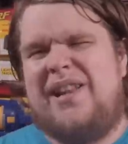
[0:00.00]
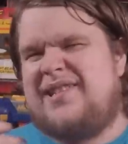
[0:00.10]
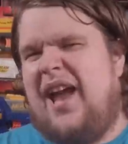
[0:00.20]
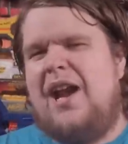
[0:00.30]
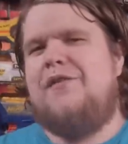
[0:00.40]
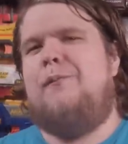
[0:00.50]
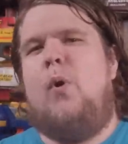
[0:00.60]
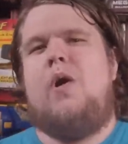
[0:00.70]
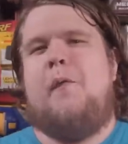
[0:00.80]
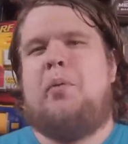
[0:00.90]
But it's kind of
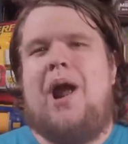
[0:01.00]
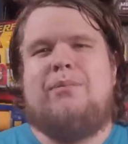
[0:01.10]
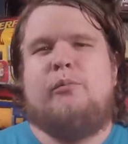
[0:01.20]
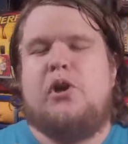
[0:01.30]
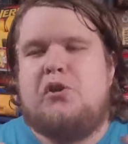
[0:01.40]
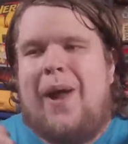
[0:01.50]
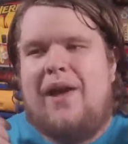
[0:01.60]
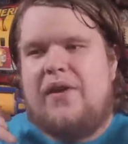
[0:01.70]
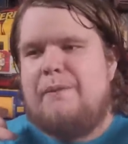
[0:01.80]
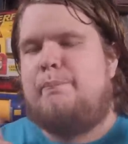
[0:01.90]
more of a problem when you
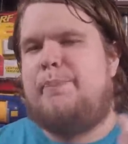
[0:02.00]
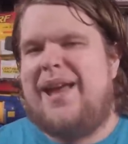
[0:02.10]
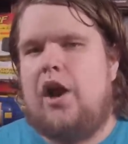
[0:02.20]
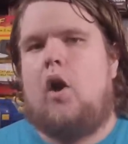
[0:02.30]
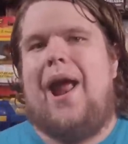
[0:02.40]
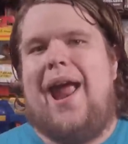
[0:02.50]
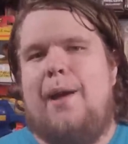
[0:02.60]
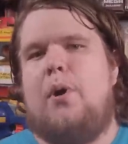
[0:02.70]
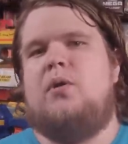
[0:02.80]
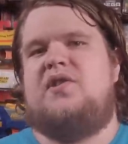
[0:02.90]
have a bigger
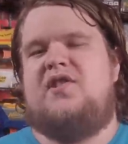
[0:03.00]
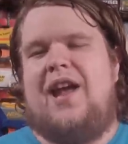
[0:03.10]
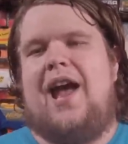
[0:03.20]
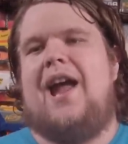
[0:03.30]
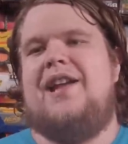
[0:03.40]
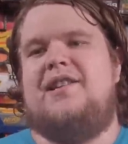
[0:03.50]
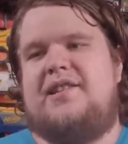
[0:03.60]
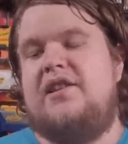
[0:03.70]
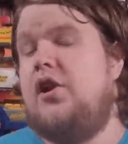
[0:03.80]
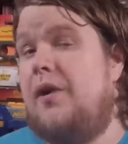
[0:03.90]
ammo
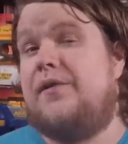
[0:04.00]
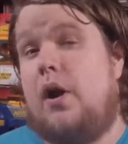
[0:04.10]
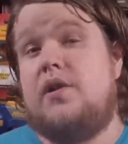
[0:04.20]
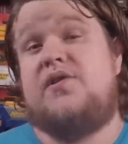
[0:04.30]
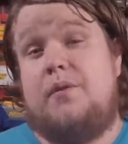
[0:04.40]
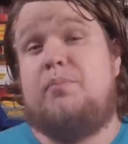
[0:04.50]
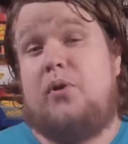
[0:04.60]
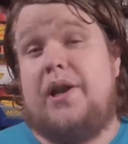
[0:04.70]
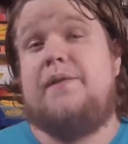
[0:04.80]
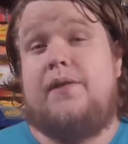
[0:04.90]
size, and Nerf darts are
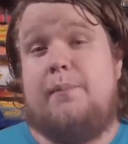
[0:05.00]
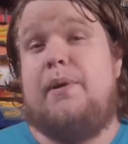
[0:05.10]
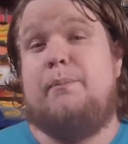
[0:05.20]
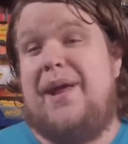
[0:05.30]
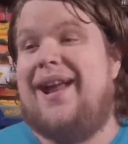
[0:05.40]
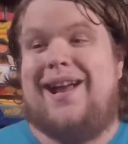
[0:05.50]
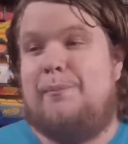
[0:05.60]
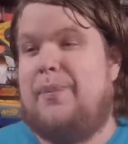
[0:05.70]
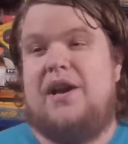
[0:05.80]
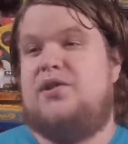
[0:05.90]
pretty flippin' big
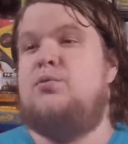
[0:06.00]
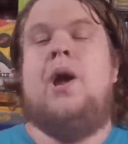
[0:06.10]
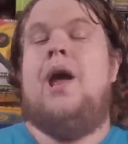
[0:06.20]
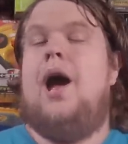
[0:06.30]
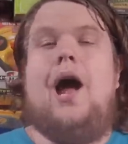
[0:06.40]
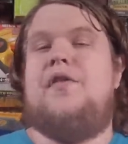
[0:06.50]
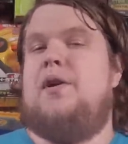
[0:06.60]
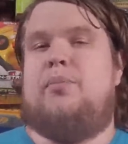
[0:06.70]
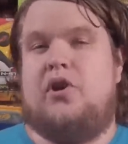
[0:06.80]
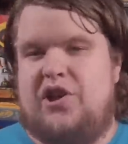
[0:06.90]
compared to
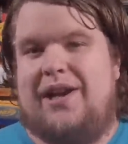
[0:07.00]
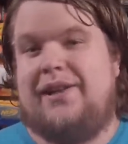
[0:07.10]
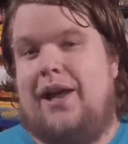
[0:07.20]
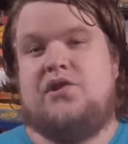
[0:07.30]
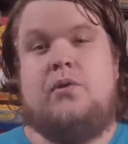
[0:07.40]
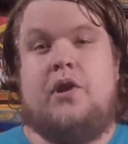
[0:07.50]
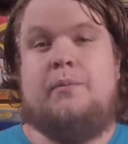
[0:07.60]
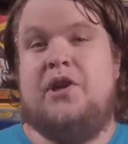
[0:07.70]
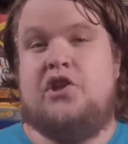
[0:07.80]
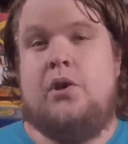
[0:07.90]
other projectiles you
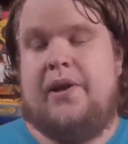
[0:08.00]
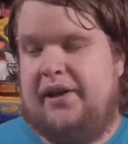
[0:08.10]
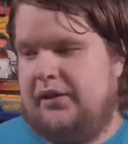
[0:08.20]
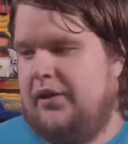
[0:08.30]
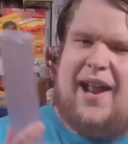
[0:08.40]
could be shooting.